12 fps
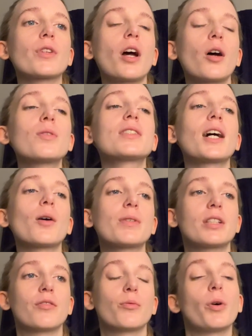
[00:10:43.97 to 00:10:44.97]
I always tell
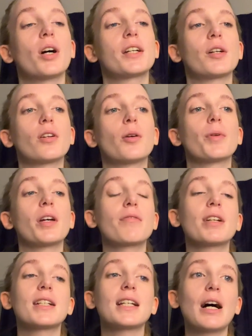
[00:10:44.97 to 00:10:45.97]
myself I'm working on it, but I
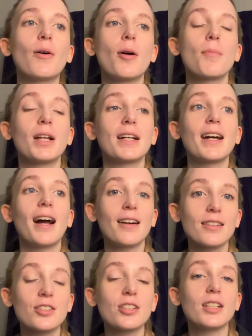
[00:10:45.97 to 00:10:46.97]
think now I'm like
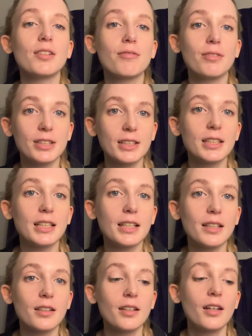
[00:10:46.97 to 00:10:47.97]
actually
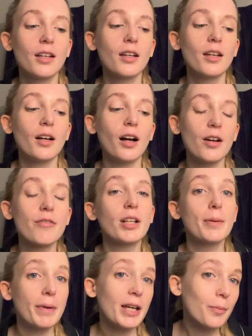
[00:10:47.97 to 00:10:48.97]
physically, I've
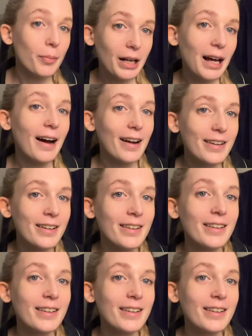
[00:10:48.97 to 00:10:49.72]
like made a plan.